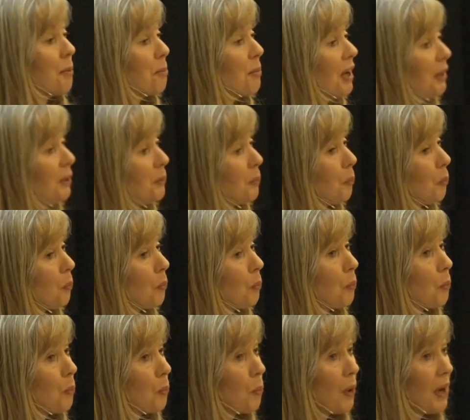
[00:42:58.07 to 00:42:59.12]

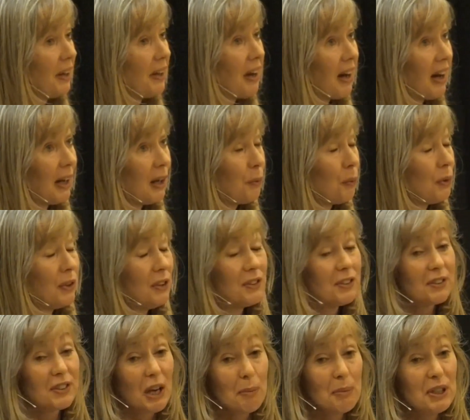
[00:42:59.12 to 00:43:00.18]
But when I would
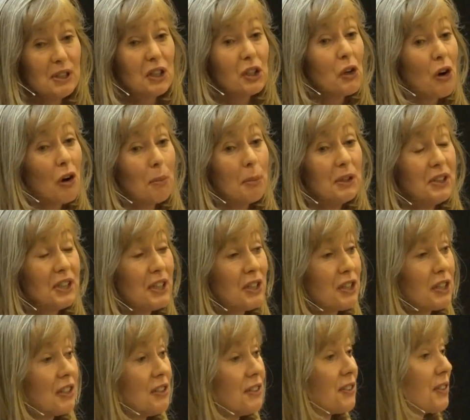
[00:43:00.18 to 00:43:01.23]
step into
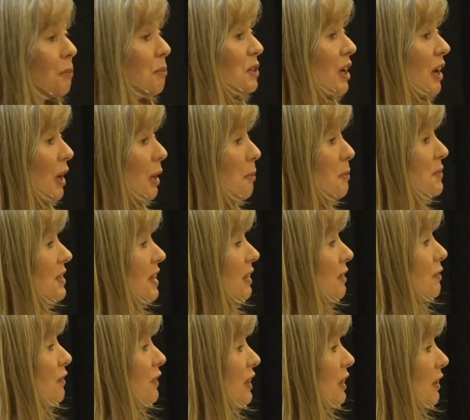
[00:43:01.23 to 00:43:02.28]
competition sometimes
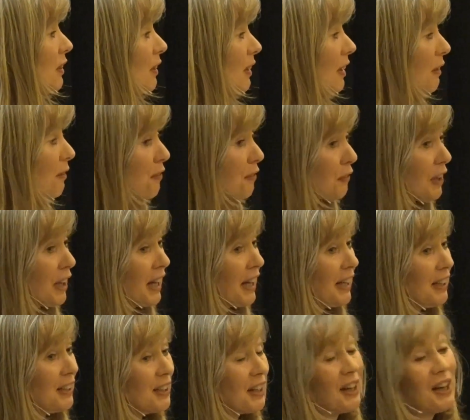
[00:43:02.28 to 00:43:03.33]
and feel
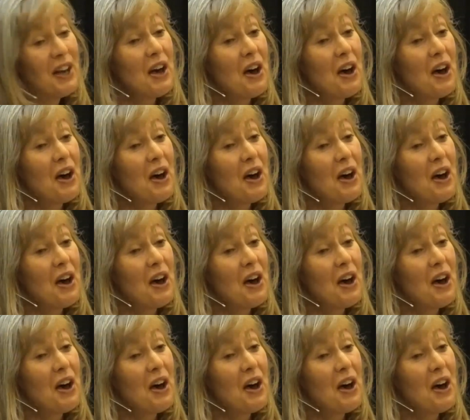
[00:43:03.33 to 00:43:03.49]
afraid